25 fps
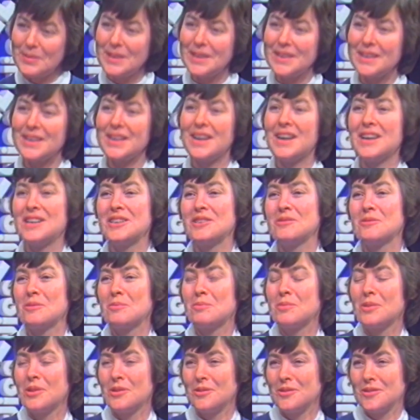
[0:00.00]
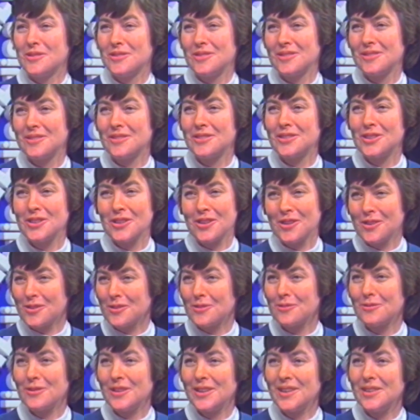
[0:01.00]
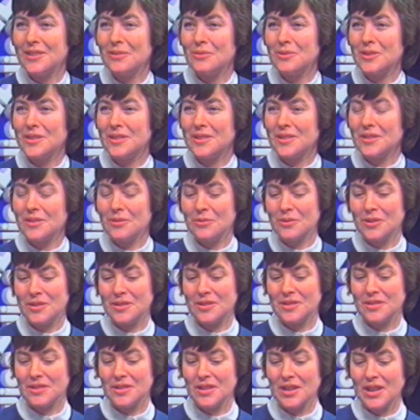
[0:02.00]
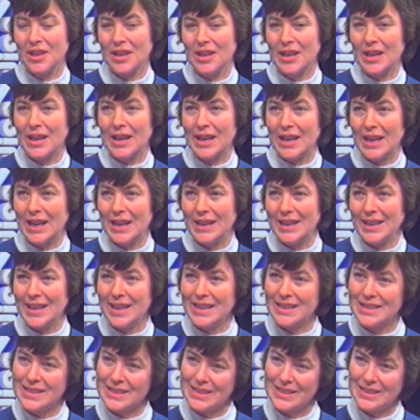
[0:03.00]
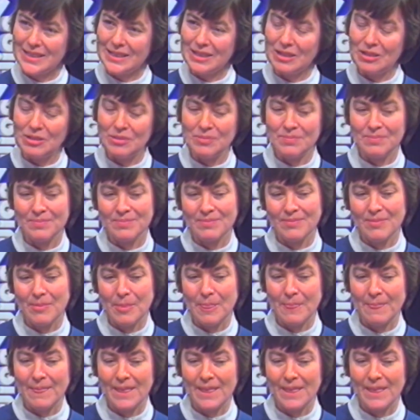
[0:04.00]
be inclined to approach geography with a, with a less. Um,